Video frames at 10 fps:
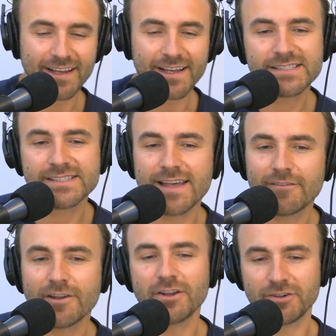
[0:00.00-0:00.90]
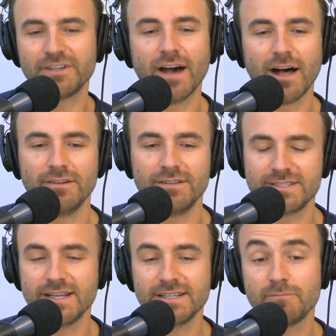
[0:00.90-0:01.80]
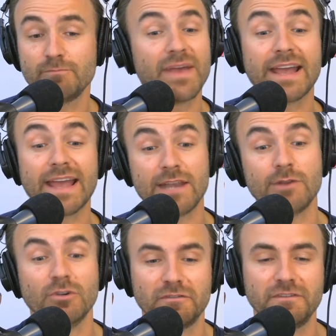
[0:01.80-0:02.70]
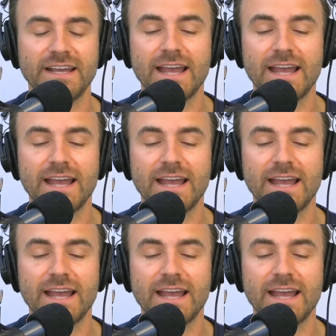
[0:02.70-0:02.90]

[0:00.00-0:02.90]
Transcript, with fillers: It's seven hundred dollars. That's a big annual fee.